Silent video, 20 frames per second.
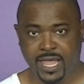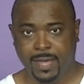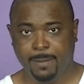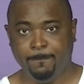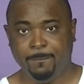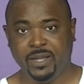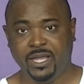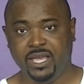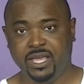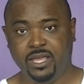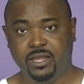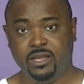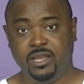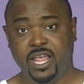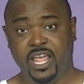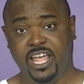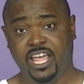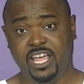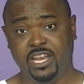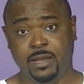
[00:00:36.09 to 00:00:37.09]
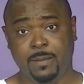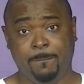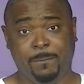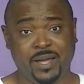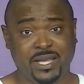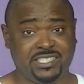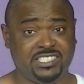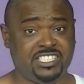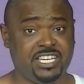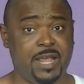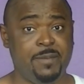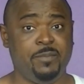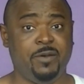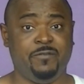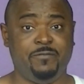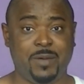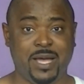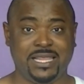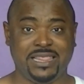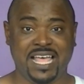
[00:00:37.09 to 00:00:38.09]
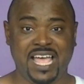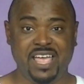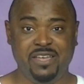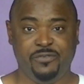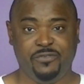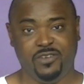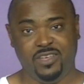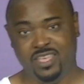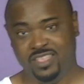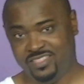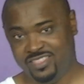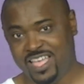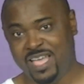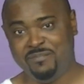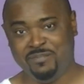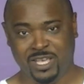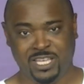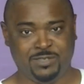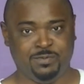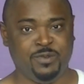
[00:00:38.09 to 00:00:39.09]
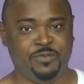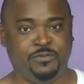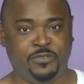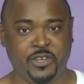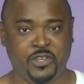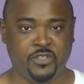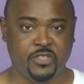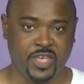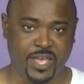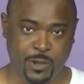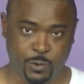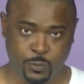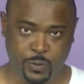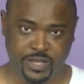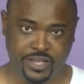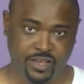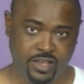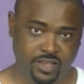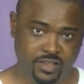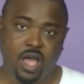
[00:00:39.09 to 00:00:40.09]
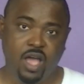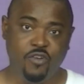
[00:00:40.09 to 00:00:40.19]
And being in the best shape of my life, that makes me feel that way.